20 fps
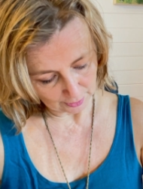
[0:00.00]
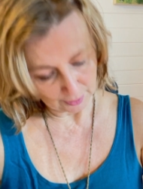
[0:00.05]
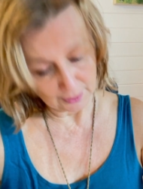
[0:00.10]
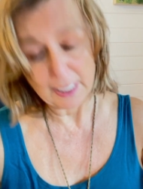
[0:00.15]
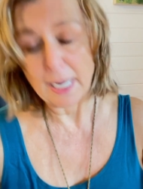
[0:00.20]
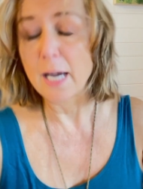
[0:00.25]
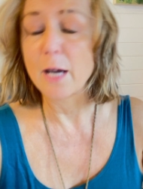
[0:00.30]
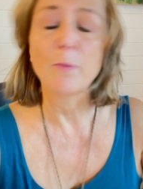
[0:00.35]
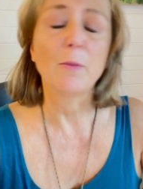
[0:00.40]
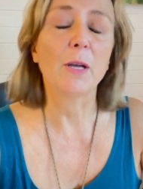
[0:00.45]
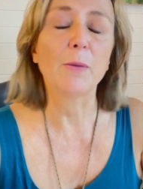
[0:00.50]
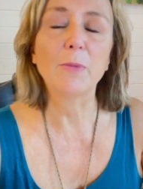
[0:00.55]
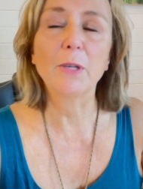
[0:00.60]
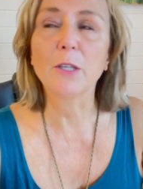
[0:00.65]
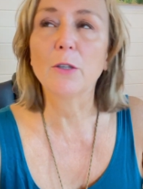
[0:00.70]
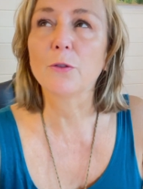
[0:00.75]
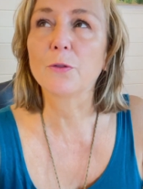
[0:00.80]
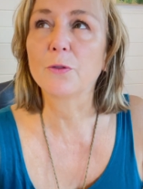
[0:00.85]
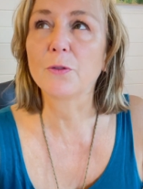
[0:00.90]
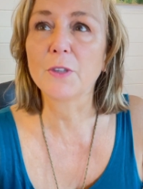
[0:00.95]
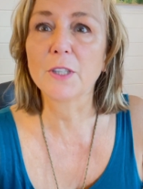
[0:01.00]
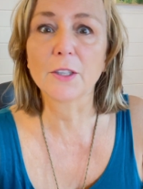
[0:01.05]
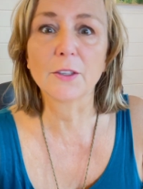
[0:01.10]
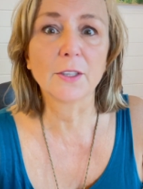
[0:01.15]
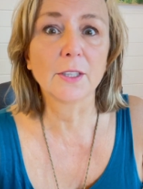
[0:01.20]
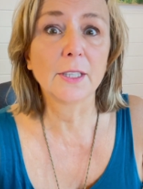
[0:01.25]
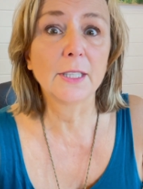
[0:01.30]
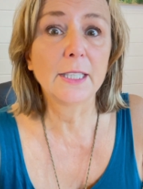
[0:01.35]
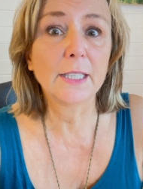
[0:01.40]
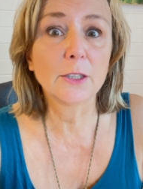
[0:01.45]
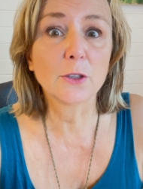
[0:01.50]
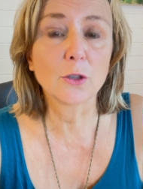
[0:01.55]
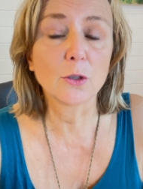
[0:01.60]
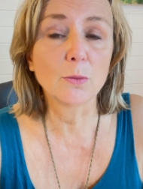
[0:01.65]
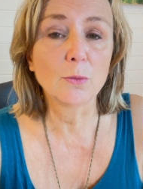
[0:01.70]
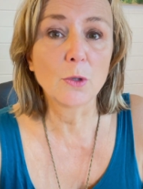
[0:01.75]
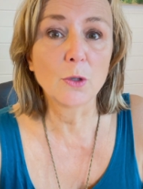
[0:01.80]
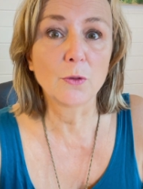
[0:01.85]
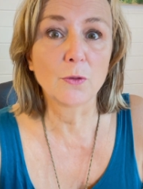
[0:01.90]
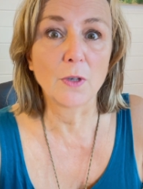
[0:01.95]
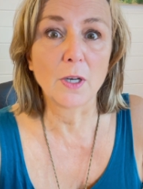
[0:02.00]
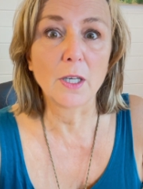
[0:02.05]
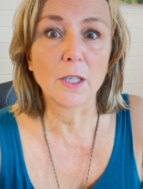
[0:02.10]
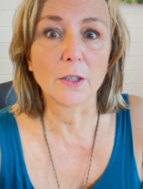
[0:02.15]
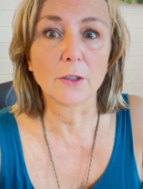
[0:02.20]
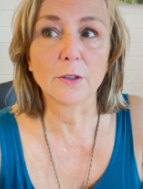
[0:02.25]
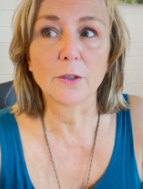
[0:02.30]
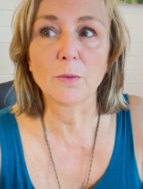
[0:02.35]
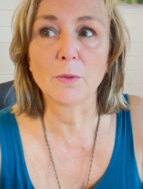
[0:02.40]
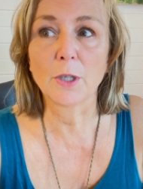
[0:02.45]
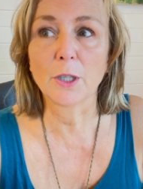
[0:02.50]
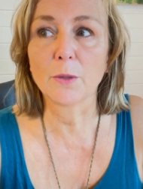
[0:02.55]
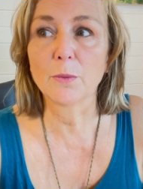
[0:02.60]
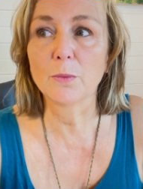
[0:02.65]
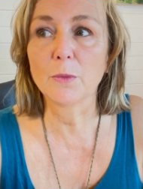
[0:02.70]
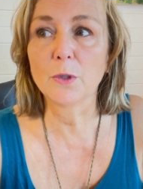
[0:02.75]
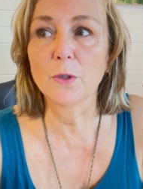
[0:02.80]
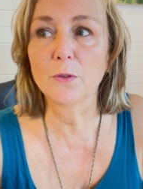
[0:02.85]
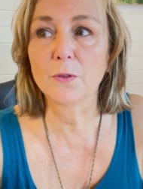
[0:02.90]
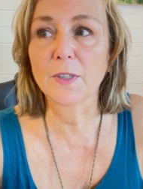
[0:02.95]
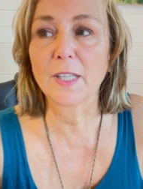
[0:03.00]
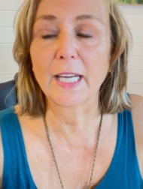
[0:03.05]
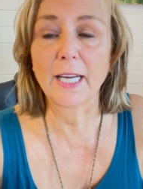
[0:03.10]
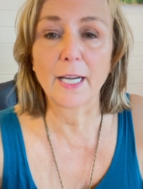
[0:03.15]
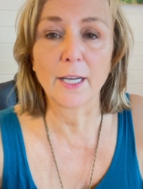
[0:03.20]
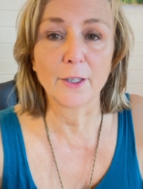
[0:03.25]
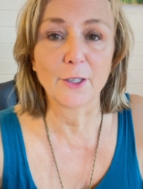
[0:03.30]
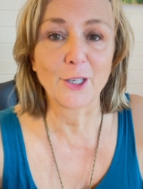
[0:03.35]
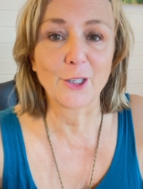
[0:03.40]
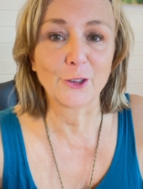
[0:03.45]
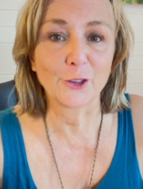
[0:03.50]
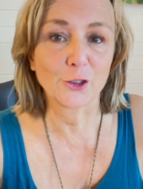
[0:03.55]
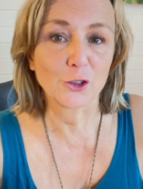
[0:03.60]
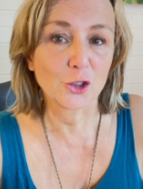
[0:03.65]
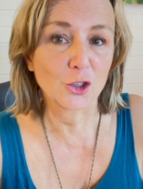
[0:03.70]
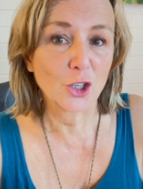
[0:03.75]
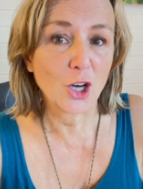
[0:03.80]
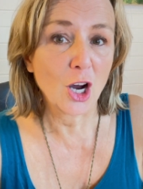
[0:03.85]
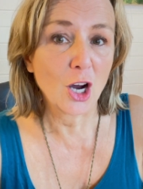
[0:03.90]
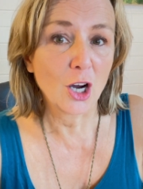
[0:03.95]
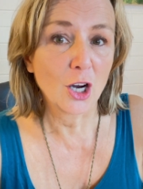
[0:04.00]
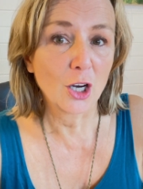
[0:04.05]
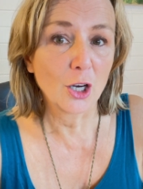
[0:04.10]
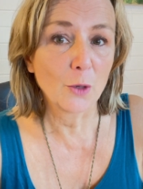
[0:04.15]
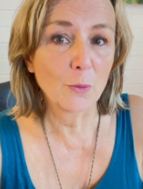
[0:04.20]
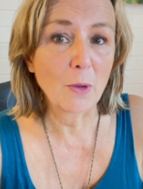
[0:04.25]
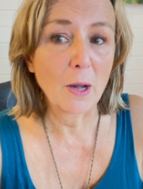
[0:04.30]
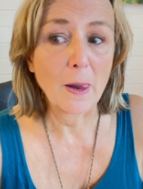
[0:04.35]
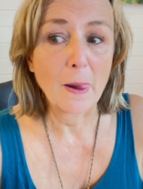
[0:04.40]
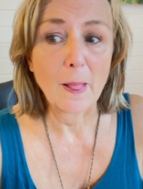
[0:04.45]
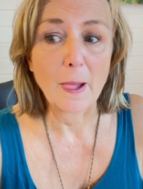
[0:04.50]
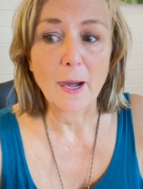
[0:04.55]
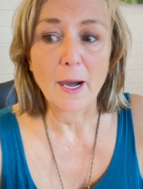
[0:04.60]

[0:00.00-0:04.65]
yeah, maybe you feel the need to move on. You want to move, get another job.